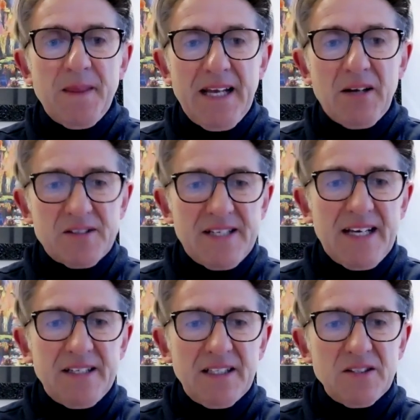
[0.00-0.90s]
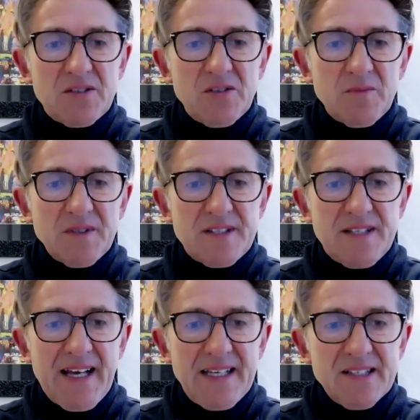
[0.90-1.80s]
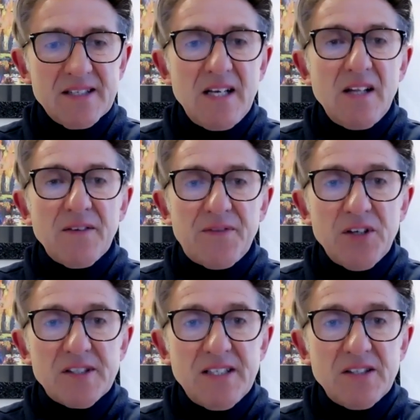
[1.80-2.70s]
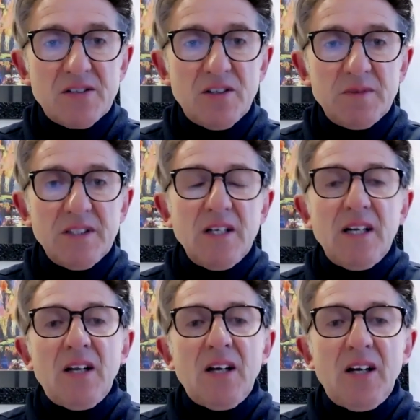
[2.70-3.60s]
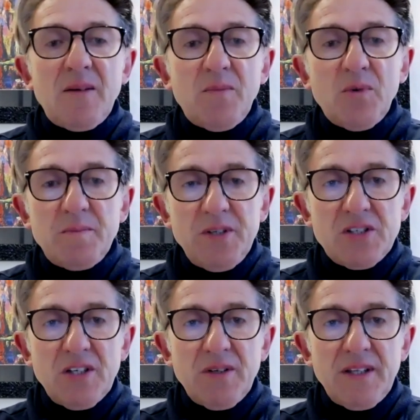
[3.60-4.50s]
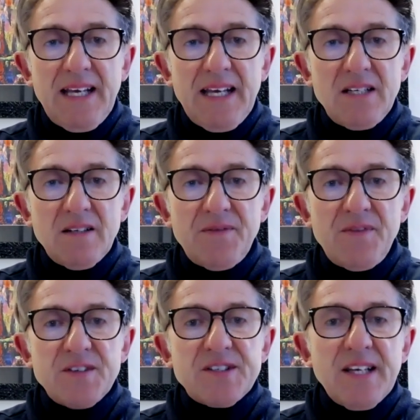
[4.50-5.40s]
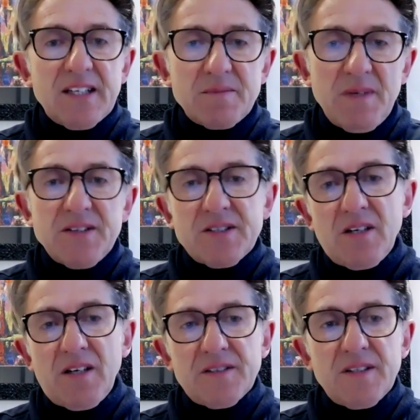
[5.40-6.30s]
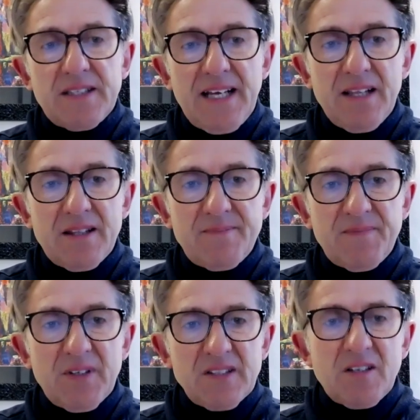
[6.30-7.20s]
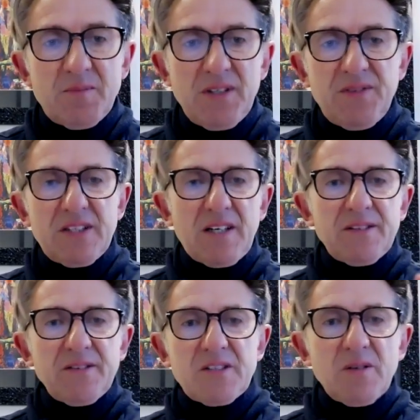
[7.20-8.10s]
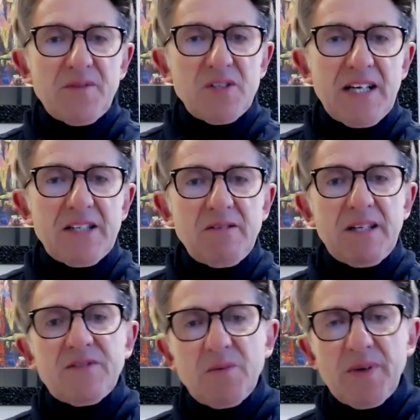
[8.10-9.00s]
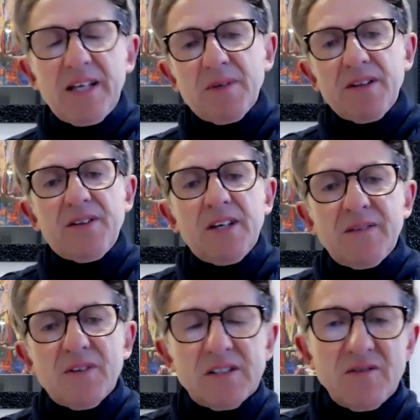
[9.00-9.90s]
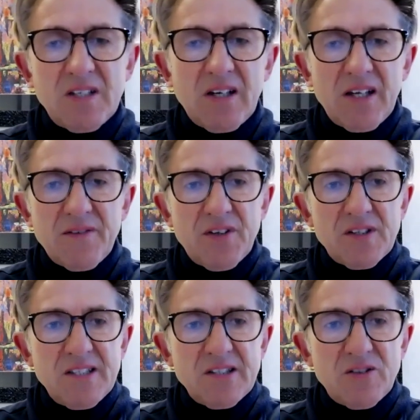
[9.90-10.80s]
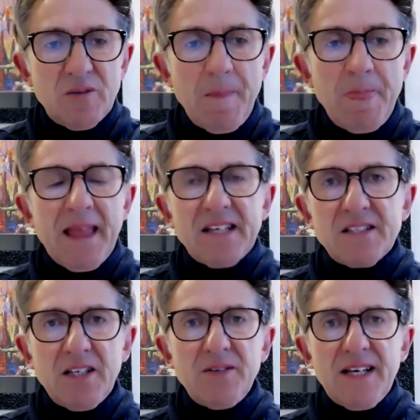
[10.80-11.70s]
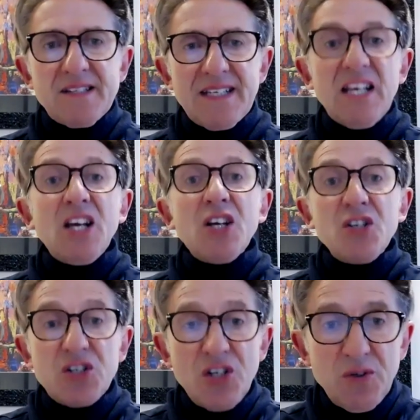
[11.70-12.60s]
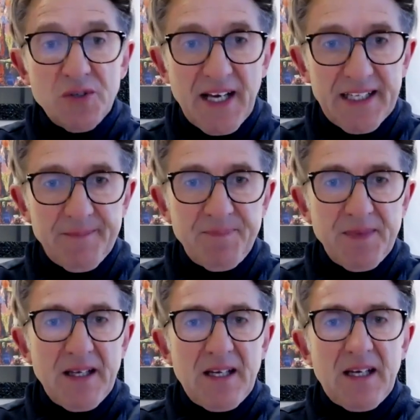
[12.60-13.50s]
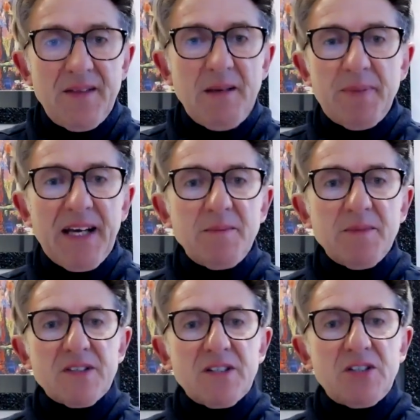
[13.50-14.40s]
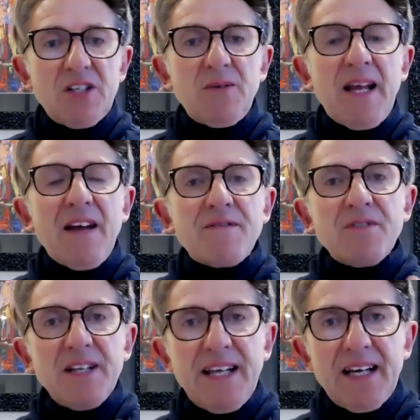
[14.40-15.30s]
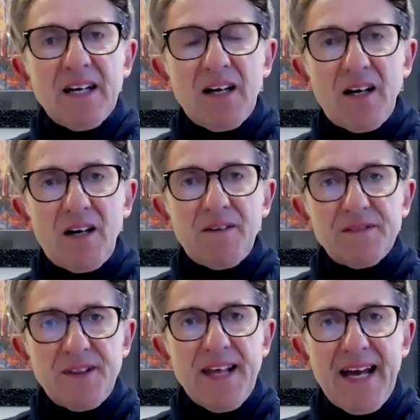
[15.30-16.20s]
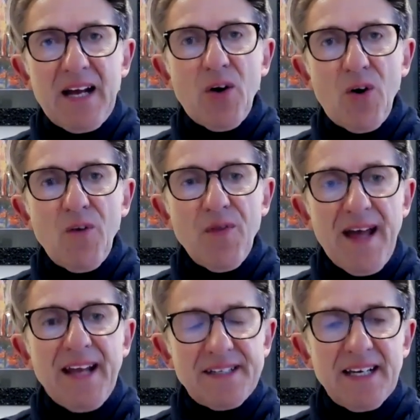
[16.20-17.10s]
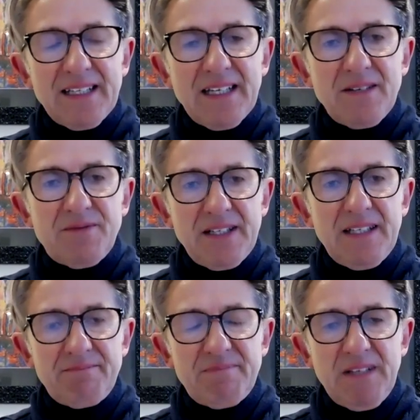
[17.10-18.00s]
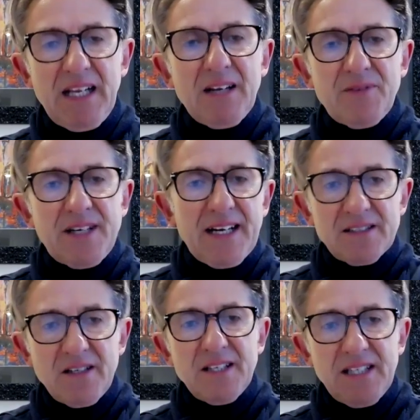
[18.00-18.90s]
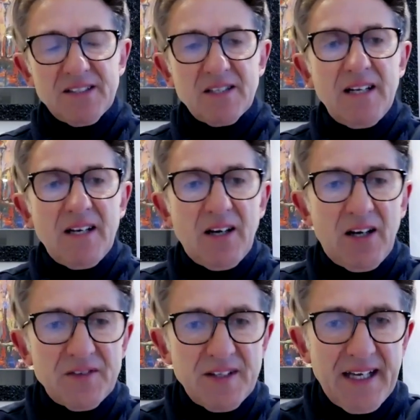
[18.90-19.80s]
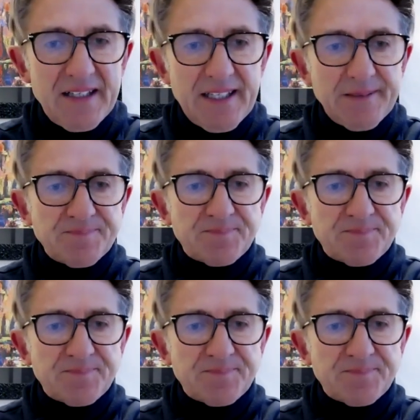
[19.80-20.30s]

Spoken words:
the outstanding instalments, that is. The first instalment would be due at the end of 6 months after the death. For example, if you died on the 12th of January, you'd have to pay by the 31st of July, the first instalment. That's known as the due date. And then payments are due every year after that, on that date, every year for the next 9 years after that date.